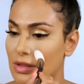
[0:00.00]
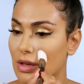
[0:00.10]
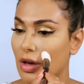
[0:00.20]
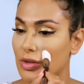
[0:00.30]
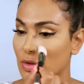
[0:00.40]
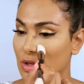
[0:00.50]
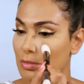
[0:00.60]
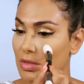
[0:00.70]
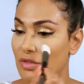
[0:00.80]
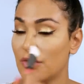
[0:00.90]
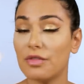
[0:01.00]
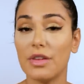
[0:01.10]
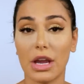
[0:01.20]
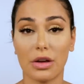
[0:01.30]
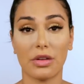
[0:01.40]
The contour can be
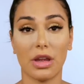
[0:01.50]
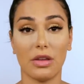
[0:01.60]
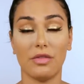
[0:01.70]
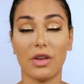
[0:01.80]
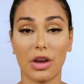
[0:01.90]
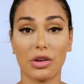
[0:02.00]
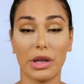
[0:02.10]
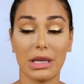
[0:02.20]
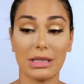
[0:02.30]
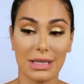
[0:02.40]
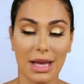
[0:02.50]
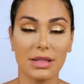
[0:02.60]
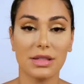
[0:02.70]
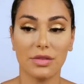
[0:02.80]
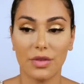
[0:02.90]
very, very
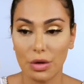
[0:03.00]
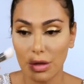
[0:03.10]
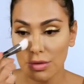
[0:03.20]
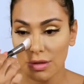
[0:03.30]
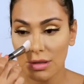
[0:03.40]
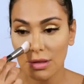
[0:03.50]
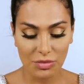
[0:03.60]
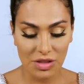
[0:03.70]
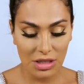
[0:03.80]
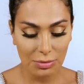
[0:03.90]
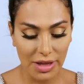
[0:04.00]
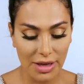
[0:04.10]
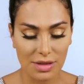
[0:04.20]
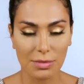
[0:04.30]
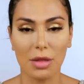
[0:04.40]
intense in photos. I'm just gonna apply
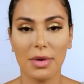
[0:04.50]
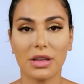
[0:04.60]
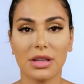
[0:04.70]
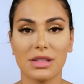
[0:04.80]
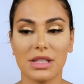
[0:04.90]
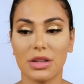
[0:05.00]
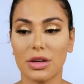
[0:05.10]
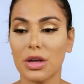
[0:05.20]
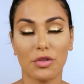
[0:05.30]
a small amount of concealer.